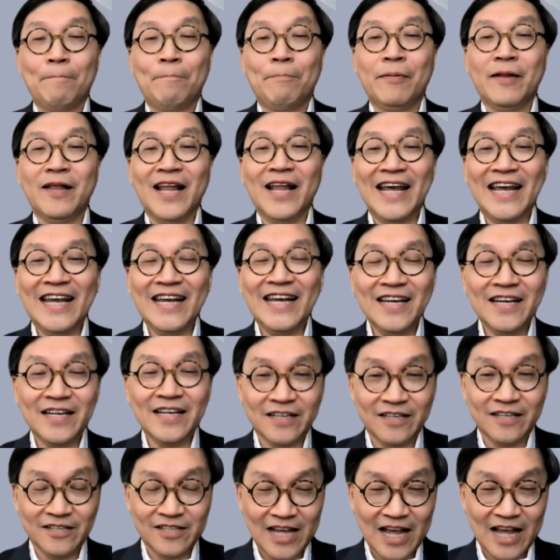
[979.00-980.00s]

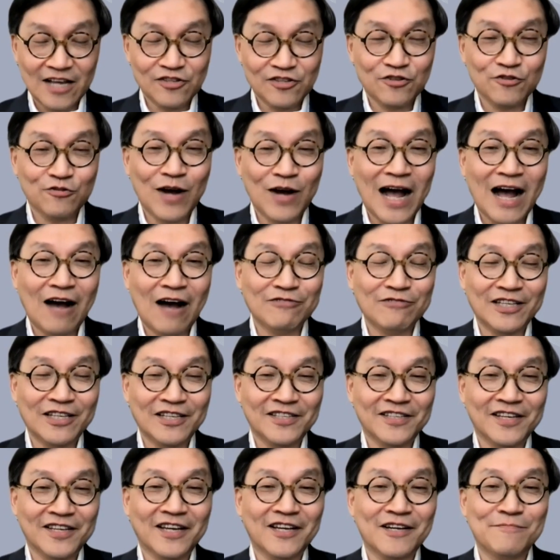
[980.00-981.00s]
blinkered as to how they
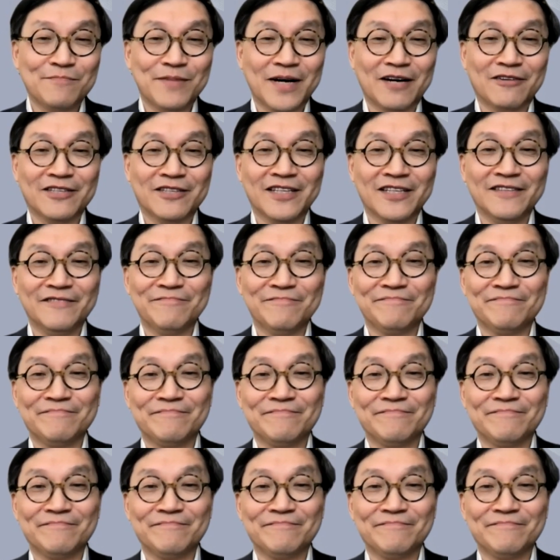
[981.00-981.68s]
think about it,